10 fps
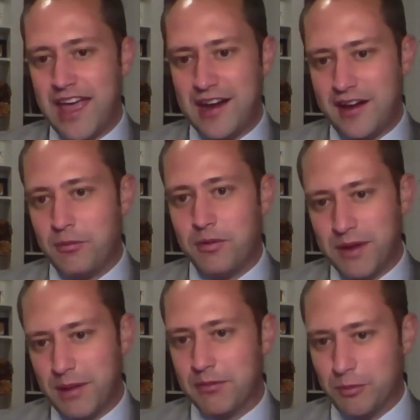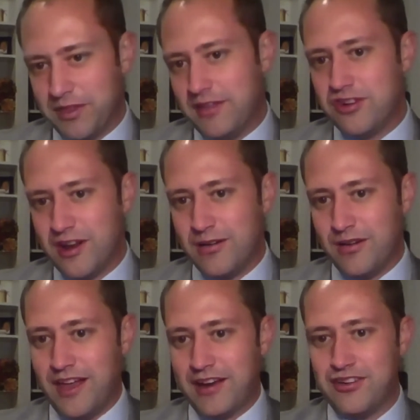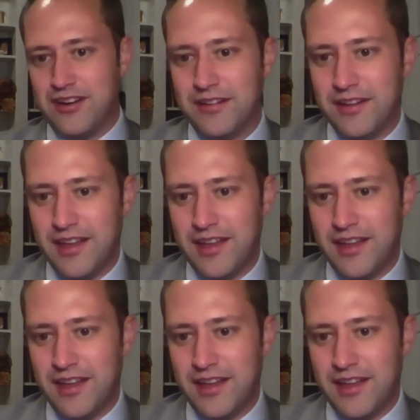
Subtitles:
candidate would be able to win the general election.